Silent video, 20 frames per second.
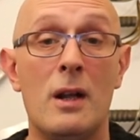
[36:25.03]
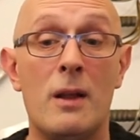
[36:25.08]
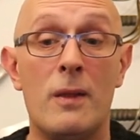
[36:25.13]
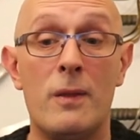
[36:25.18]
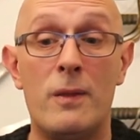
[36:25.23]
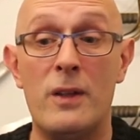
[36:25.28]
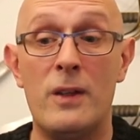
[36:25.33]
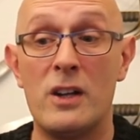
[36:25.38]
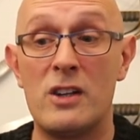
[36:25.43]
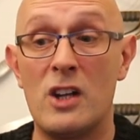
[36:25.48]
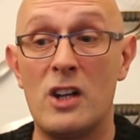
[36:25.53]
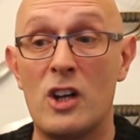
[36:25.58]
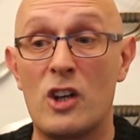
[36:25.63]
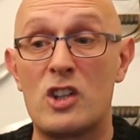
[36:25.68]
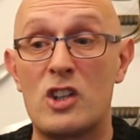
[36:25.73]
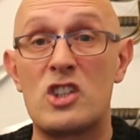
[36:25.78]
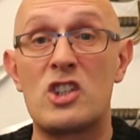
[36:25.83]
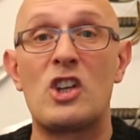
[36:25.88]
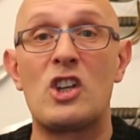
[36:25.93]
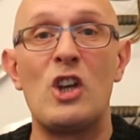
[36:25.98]
that
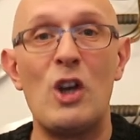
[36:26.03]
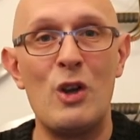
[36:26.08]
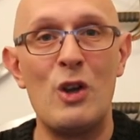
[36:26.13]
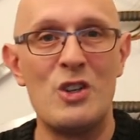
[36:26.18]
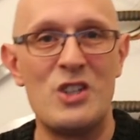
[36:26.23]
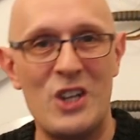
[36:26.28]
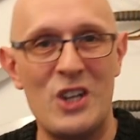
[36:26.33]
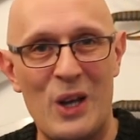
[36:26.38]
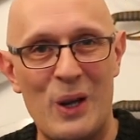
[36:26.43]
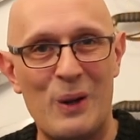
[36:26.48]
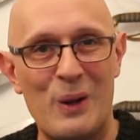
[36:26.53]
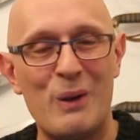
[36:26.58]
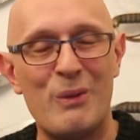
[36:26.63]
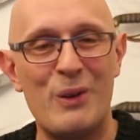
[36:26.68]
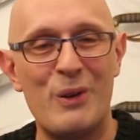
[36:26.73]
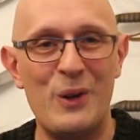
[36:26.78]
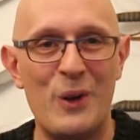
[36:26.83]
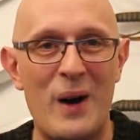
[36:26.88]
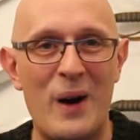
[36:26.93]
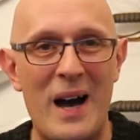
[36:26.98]
excuse you
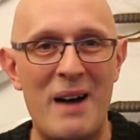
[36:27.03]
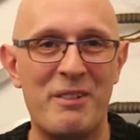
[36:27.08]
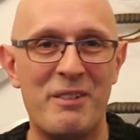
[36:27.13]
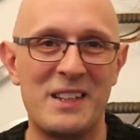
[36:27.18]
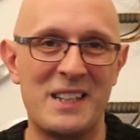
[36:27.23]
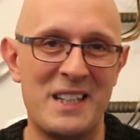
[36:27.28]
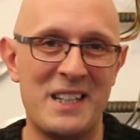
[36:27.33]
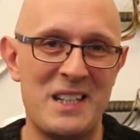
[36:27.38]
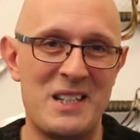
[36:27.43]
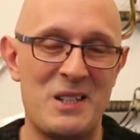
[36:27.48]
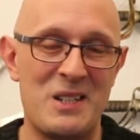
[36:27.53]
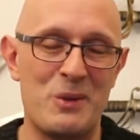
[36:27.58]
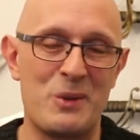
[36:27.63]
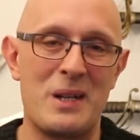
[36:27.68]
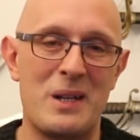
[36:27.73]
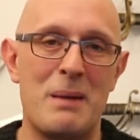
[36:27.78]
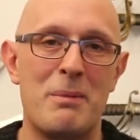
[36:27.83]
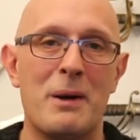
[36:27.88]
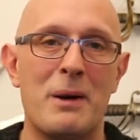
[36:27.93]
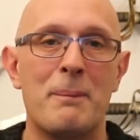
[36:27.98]
for not having the distal
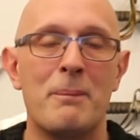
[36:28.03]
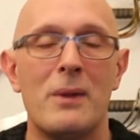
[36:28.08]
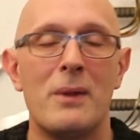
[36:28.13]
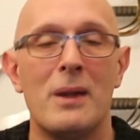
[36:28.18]
taper.